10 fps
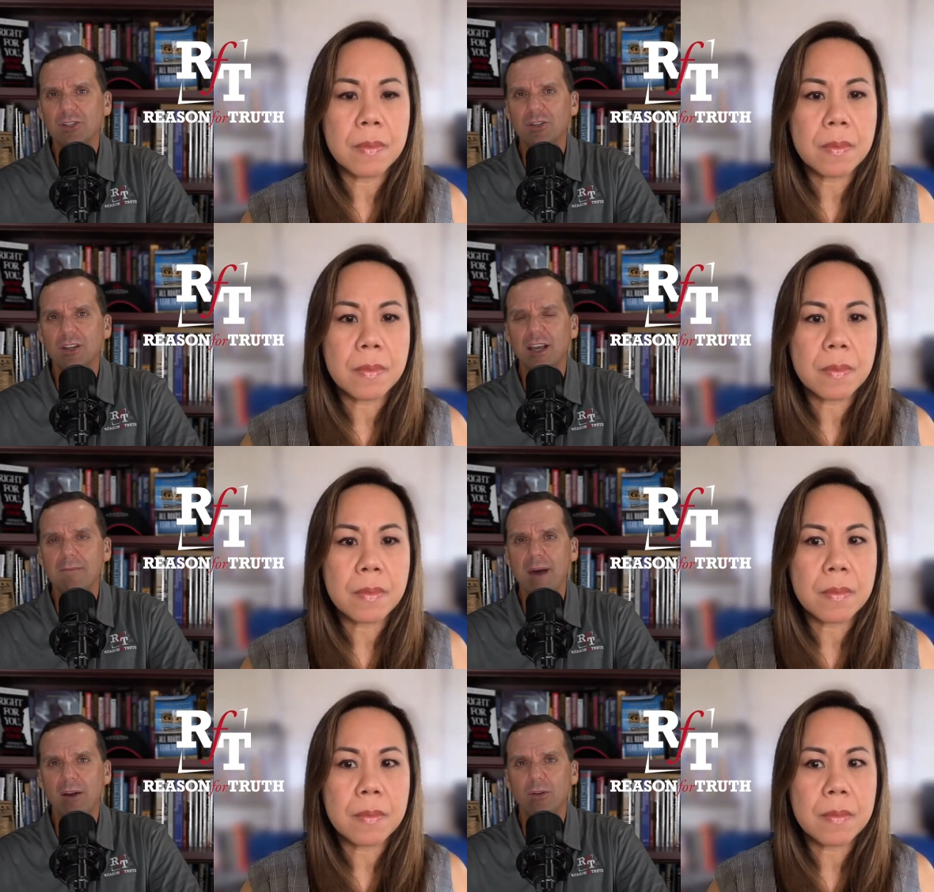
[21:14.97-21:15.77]
Speaker 1: Do you think a
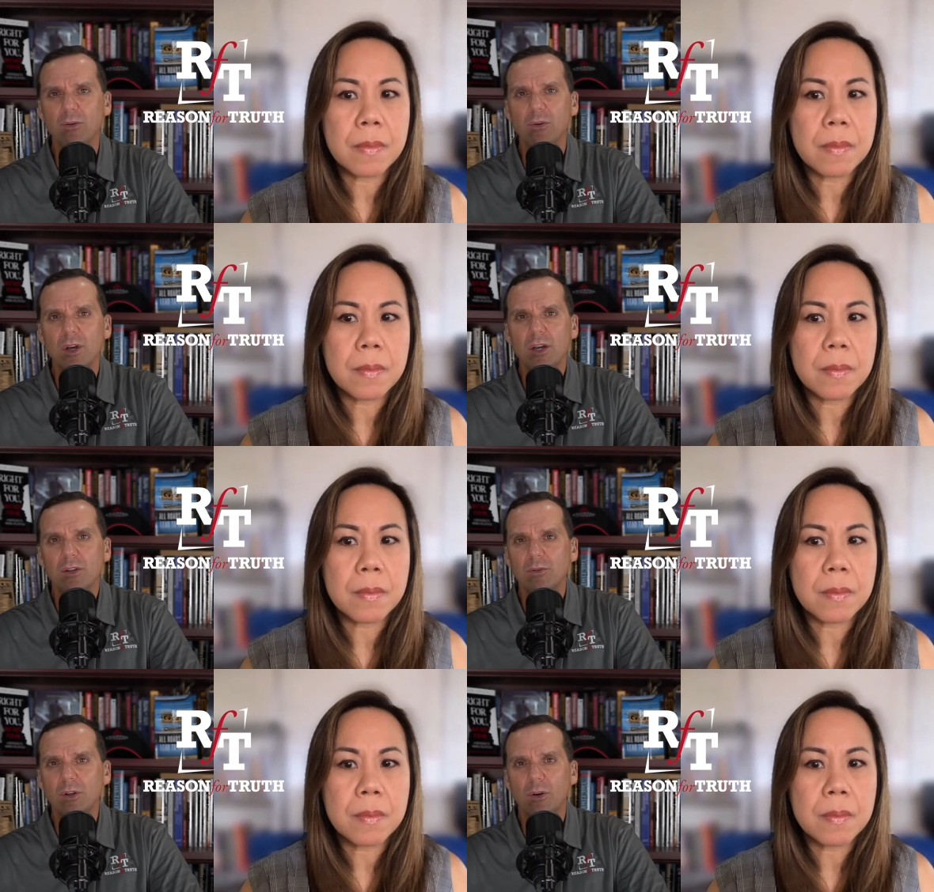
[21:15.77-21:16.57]
medical,
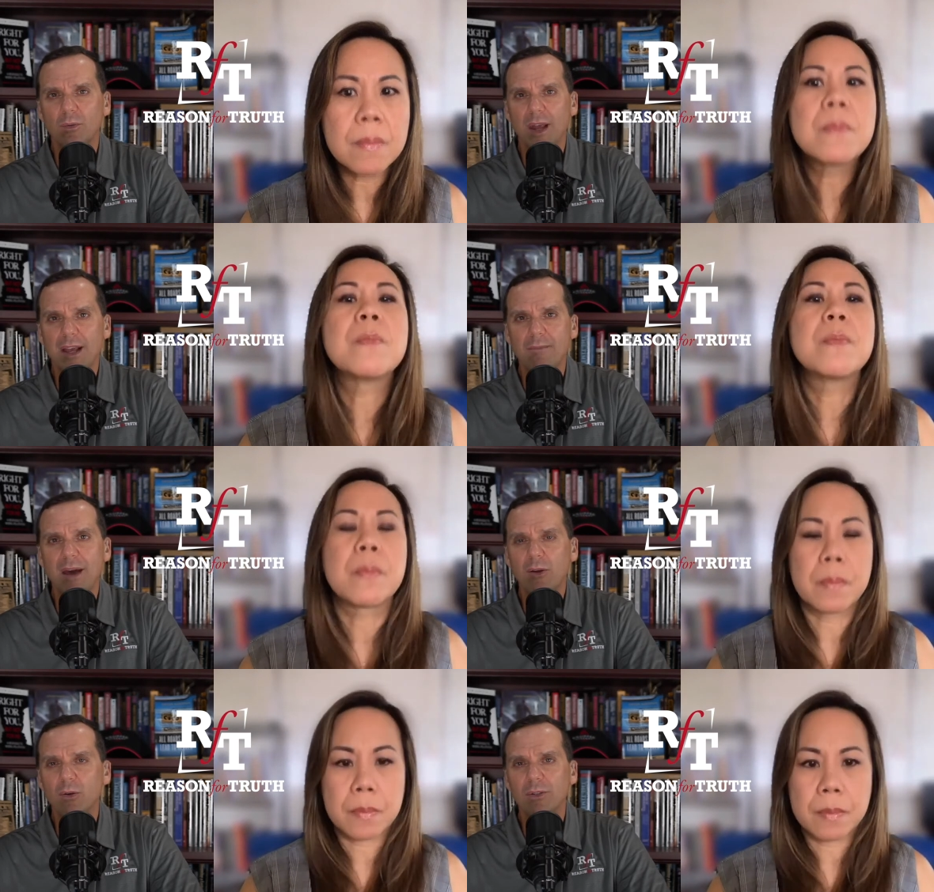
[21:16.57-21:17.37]
you know, like a
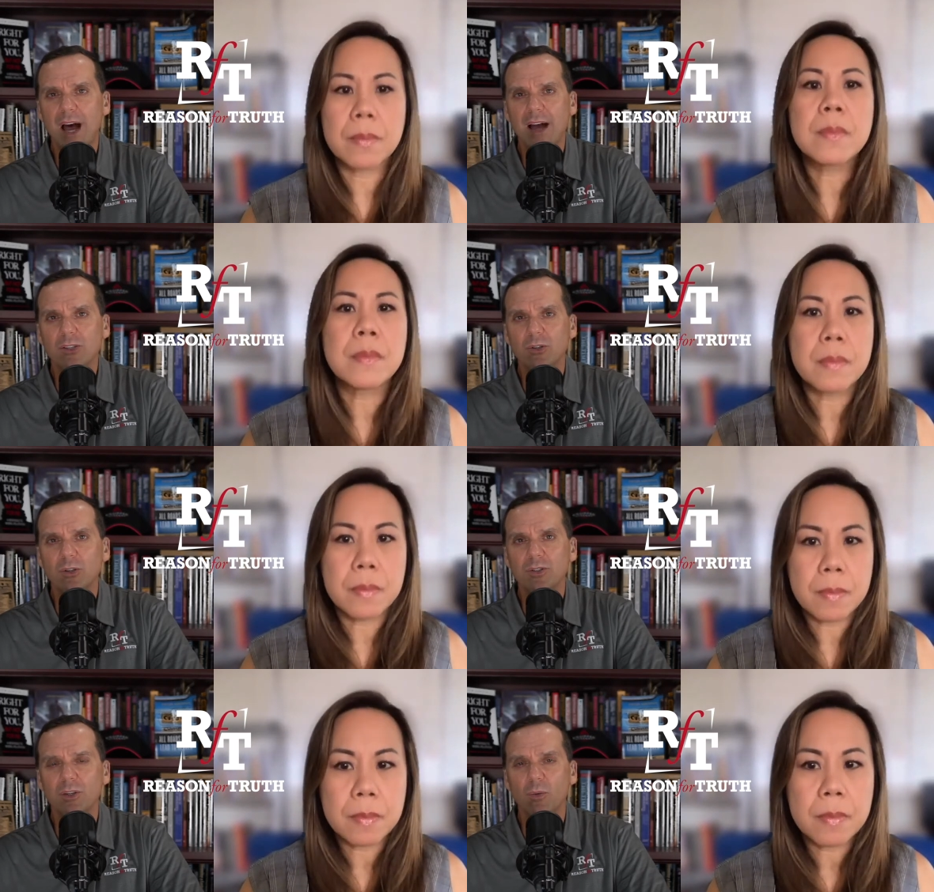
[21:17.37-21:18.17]
medical doctor,
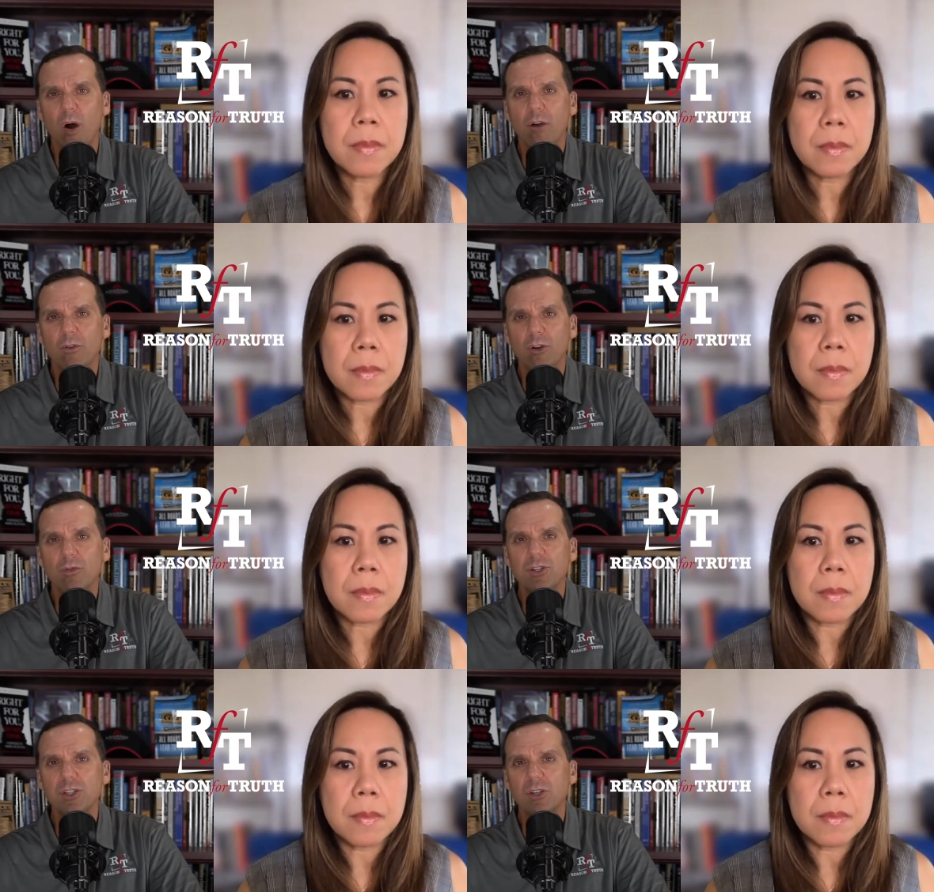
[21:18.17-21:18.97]
or is it wrong for a
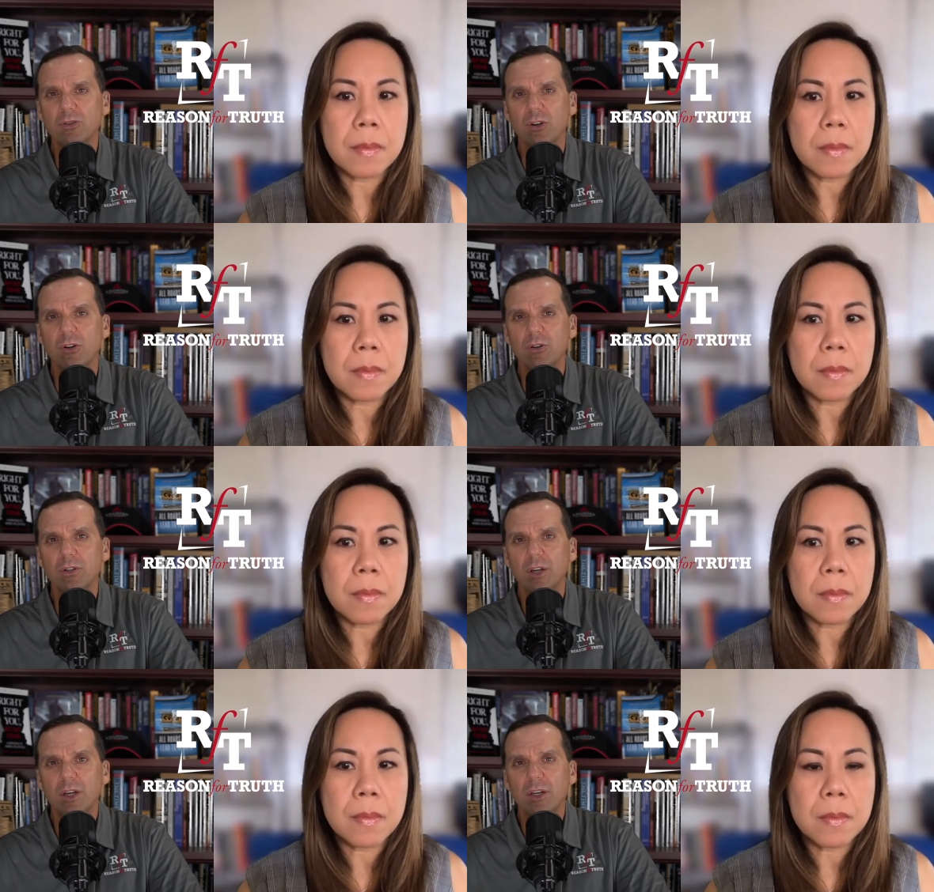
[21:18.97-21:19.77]
Christian to turn